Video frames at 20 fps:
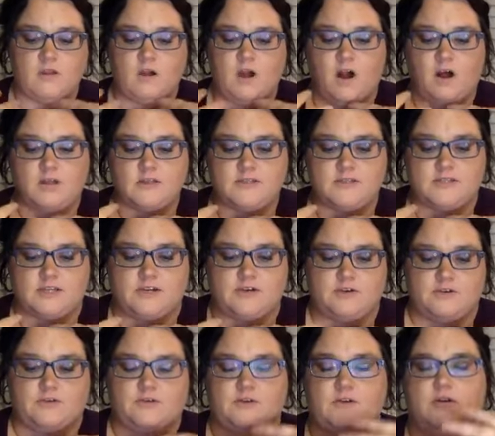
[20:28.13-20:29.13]

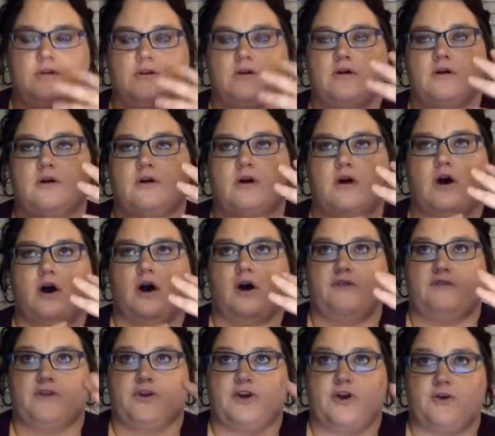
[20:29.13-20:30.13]
also,
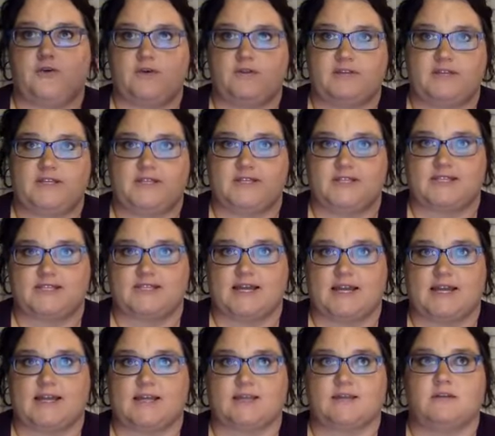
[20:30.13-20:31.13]
on the Ko Olina
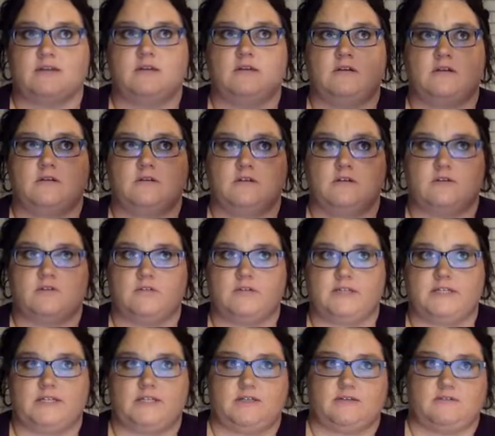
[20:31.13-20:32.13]
side, Ko
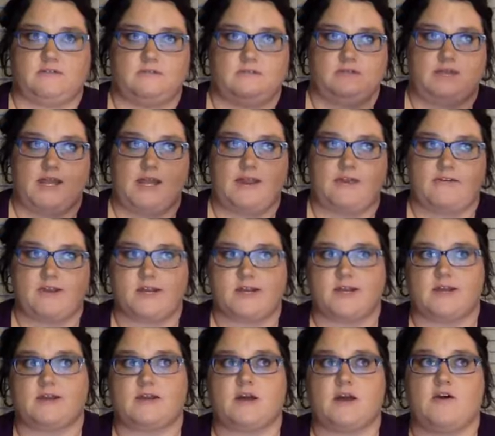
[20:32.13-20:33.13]
Olina
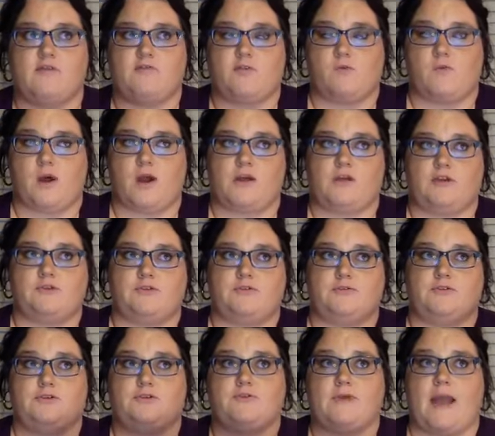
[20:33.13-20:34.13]
area of
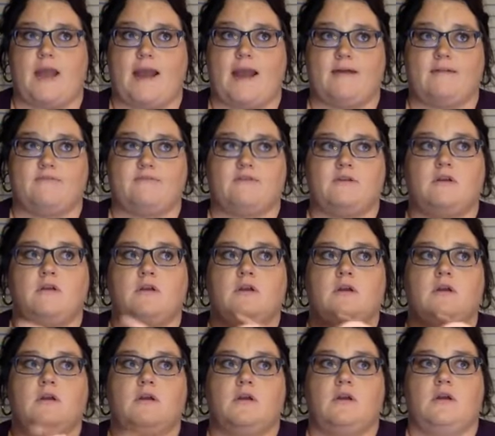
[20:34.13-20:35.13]
Oahu, you have
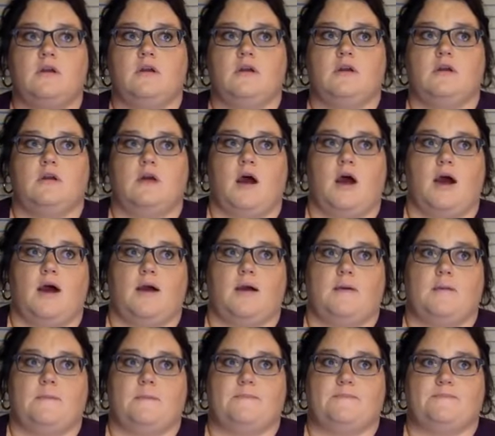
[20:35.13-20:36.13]

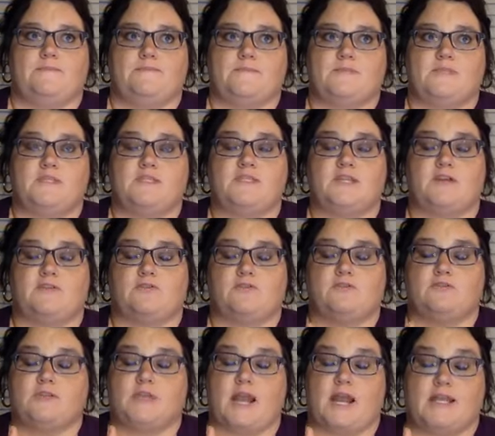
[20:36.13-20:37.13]
um, several
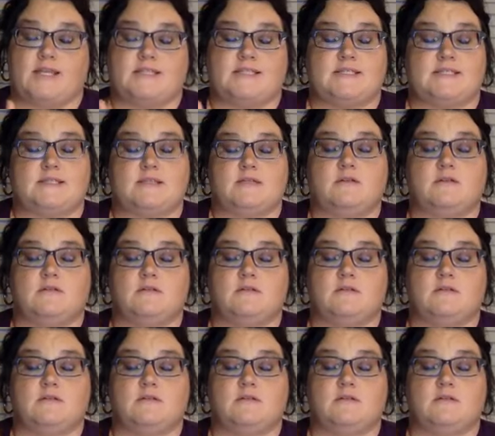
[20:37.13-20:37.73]
nice,